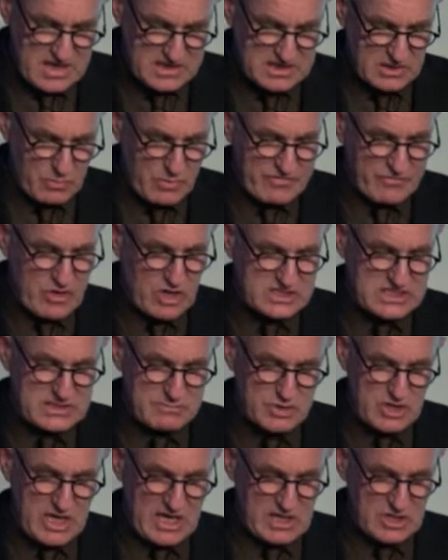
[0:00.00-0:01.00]
So we've got
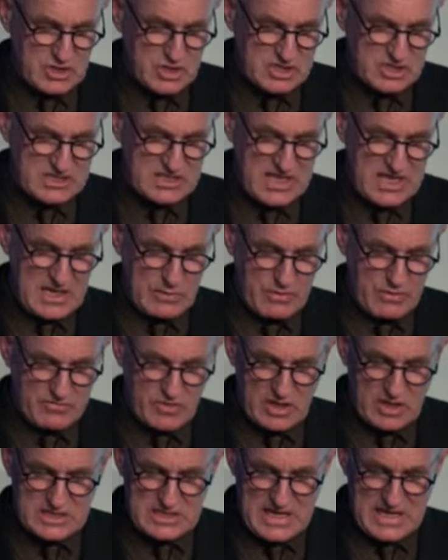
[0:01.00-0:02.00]
some challenges here. We've
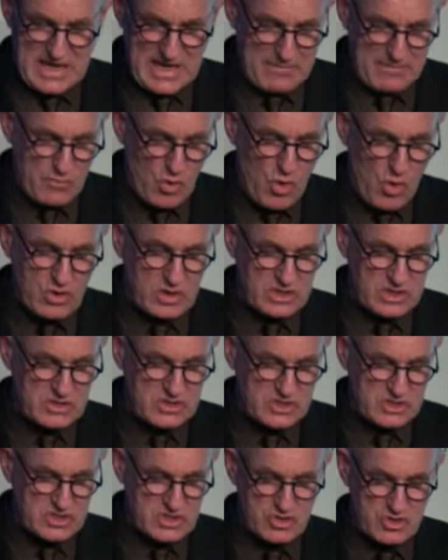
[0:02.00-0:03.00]
got
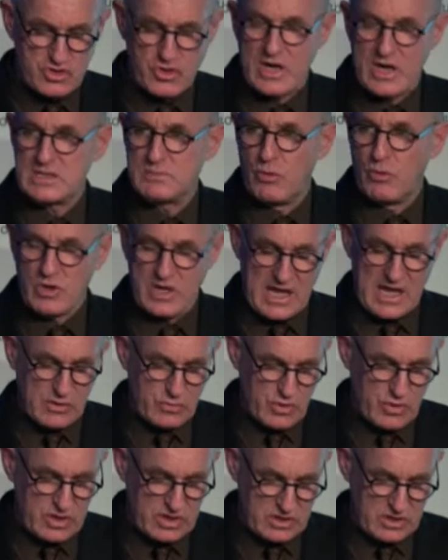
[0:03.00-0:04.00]
Auckland's transport
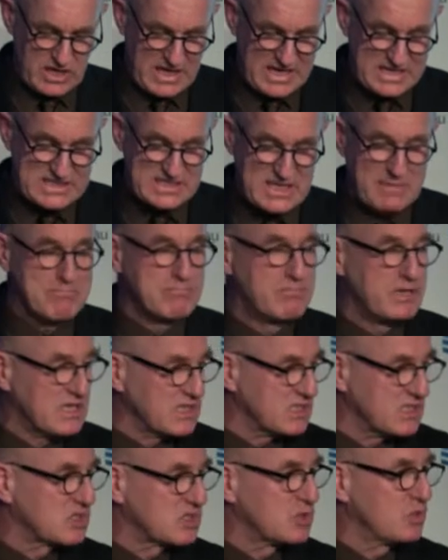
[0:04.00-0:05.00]
network is the
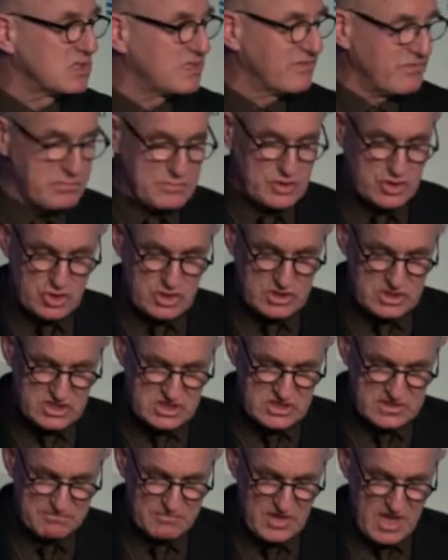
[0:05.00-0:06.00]
biggest source of
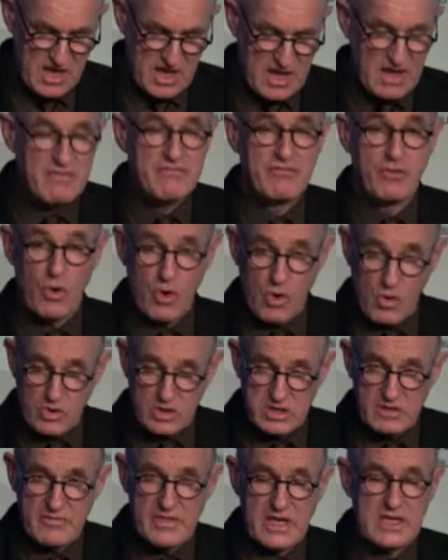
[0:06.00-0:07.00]
emissions. For
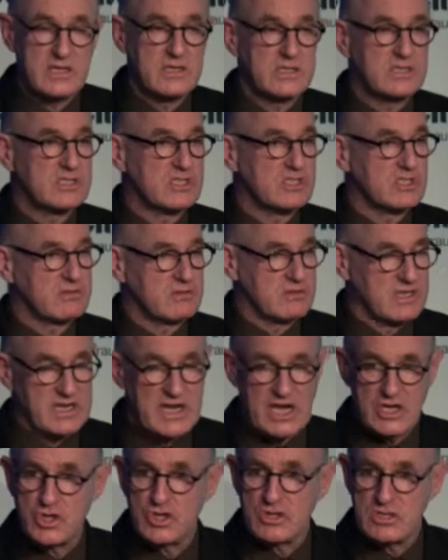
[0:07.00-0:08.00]
Auckland, that is. The
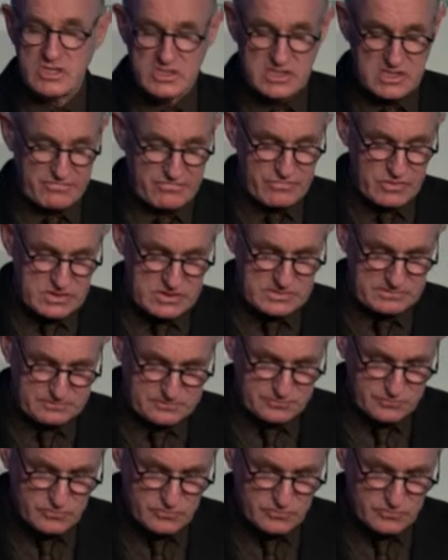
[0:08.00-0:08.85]
nation is different.